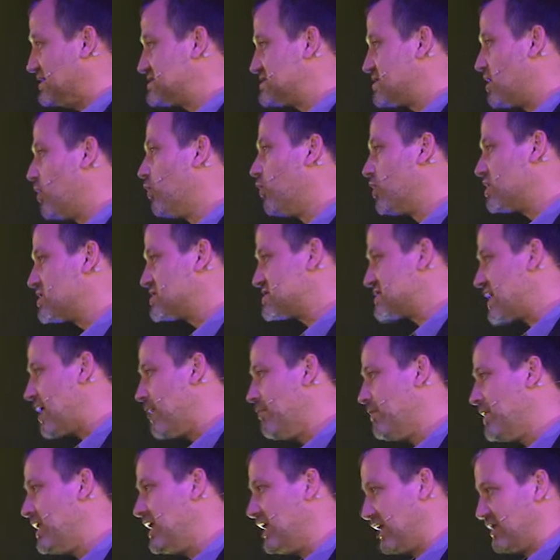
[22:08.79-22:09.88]
So, what does
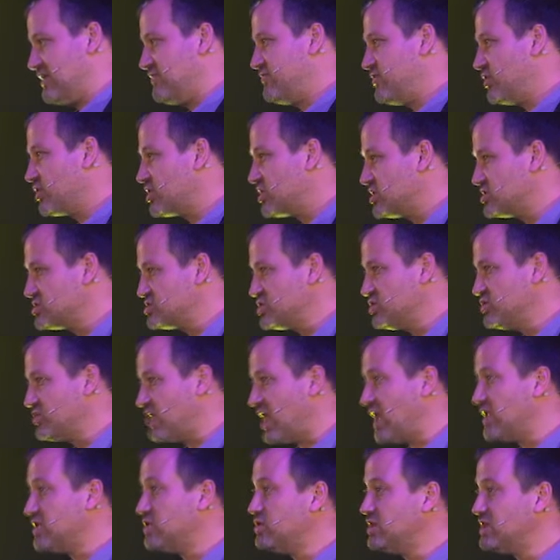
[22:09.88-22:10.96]
that mean? If you're going to do
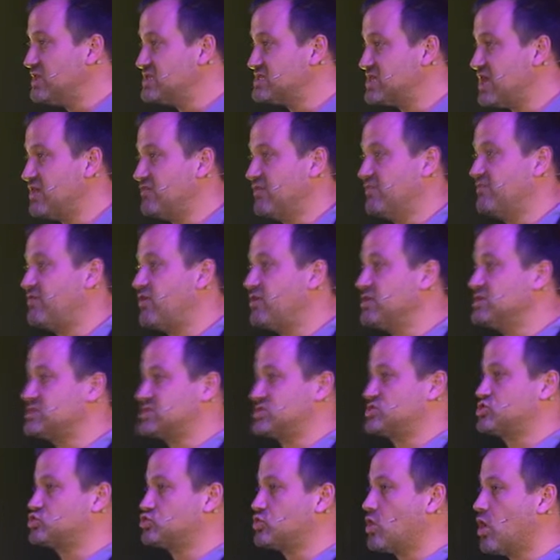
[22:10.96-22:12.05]
that, you need to have a very
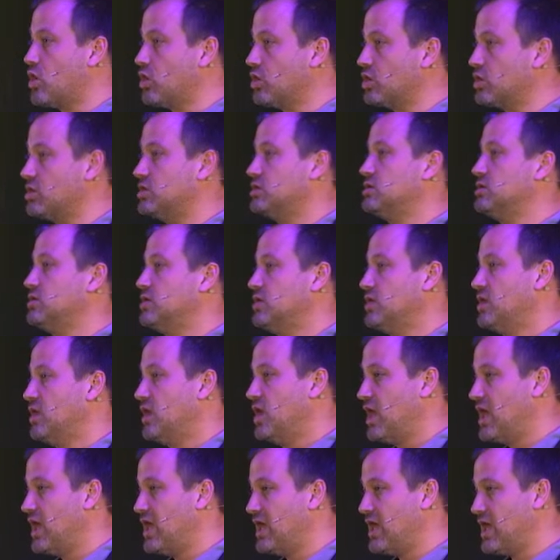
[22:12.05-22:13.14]
strong
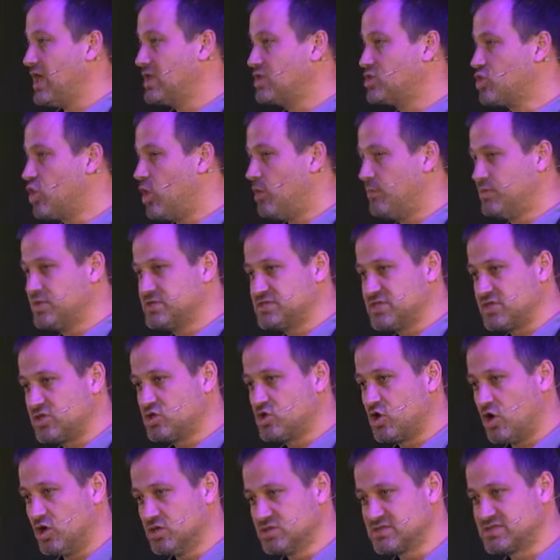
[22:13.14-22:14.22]
uh, and competent
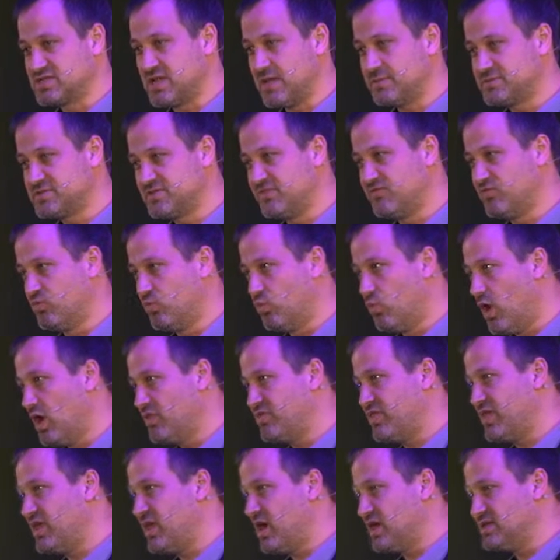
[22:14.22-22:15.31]
concept of
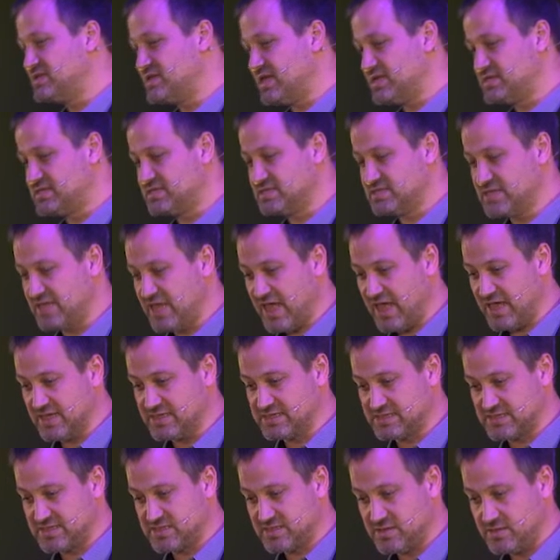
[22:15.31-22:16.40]
what the identity
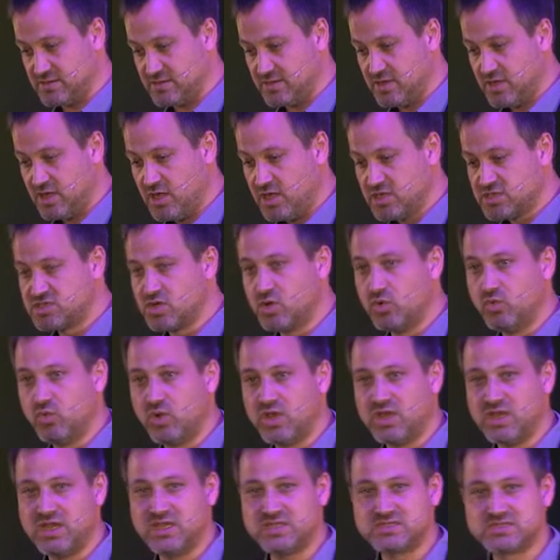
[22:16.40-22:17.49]
is. So, we
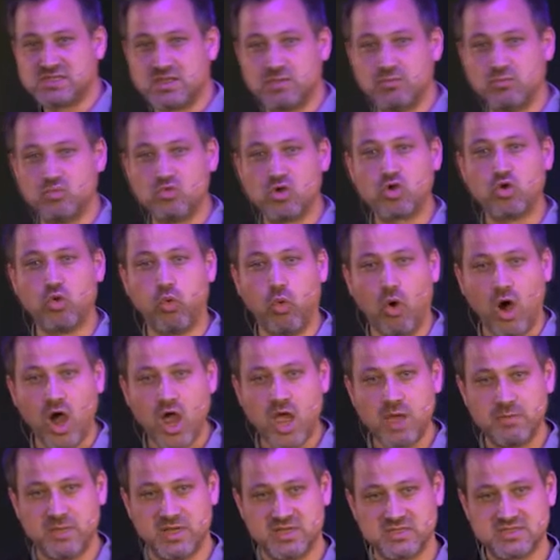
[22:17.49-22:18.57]
need some
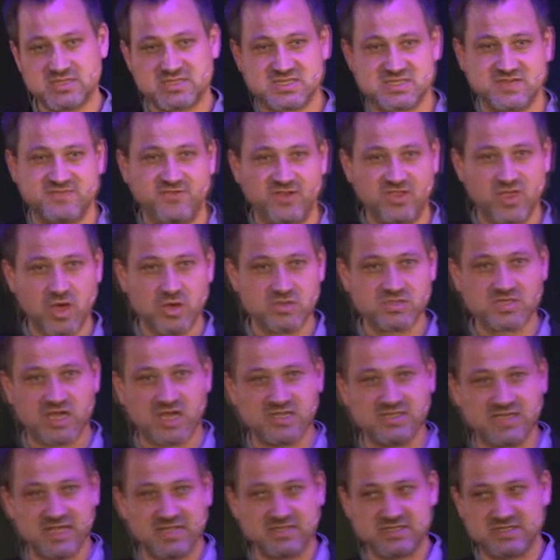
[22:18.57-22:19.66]
requirements for those
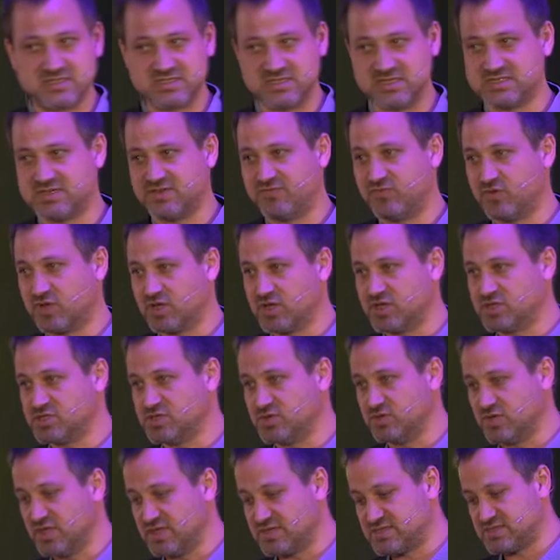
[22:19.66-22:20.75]
identities if we're going to
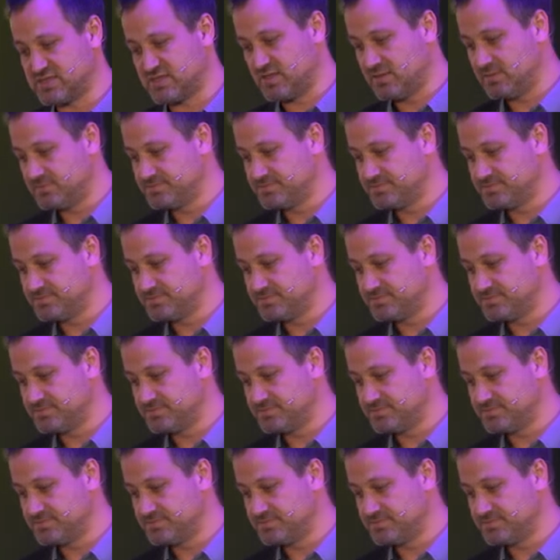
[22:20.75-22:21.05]
do this.